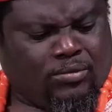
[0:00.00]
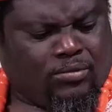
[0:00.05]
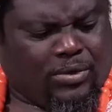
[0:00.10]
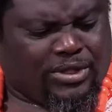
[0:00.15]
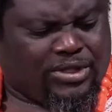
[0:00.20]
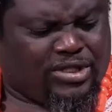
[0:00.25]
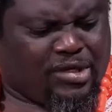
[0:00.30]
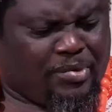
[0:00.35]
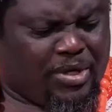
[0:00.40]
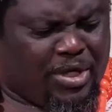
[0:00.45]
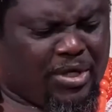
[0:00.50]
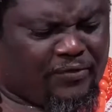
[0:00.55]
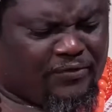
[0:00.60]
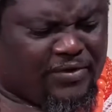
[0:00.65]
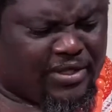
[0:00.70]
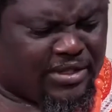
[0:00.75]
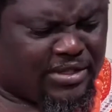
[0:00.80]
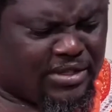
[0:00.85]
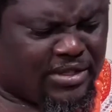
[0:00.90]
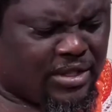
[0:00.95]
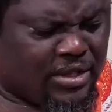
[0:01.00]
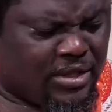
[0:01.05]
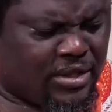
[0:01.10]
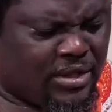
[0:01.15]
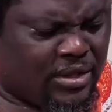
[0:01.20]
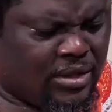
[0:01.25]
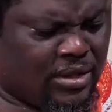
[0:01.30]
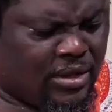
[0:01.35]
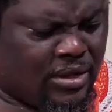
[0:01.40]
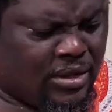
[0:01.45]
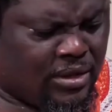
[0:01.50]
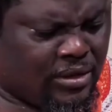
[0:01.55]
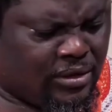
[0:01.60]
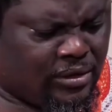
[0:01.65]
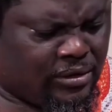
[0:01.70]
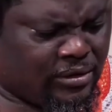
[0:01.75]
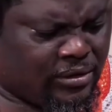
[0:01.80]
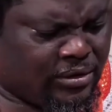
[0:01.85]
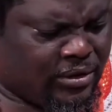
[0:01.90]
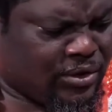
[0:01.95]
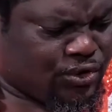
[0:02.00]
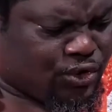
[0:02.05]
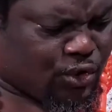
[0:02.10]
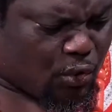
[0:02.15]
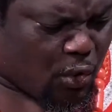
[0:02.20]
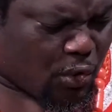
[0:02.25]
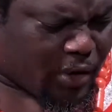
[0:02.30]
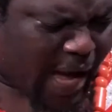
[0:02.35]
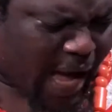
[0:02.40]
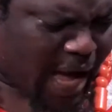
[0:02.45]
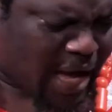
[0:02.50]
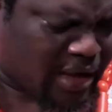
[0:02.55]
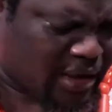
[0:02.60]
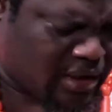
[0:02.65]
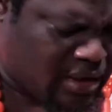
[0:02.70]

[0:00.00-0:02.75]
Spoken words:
What is the meaning of this? Chukuka!